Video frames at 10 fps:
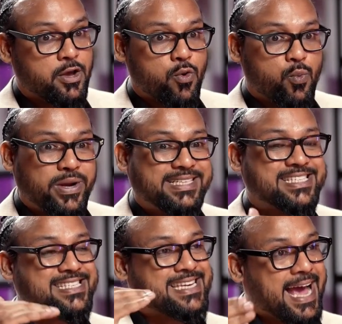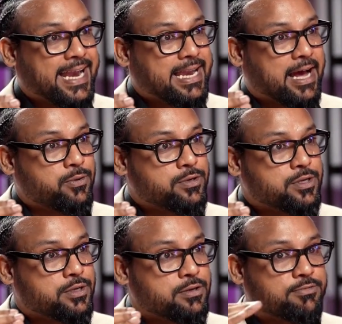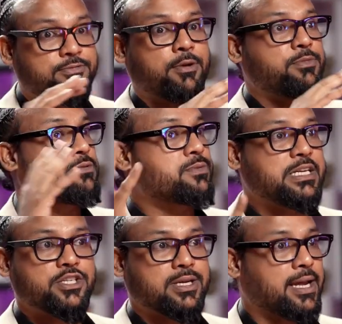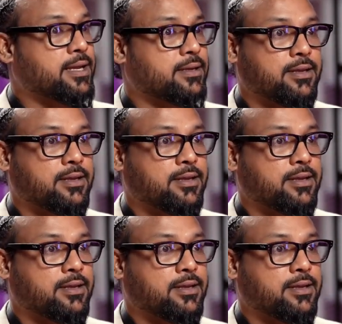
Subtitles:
which stand out from the region. Like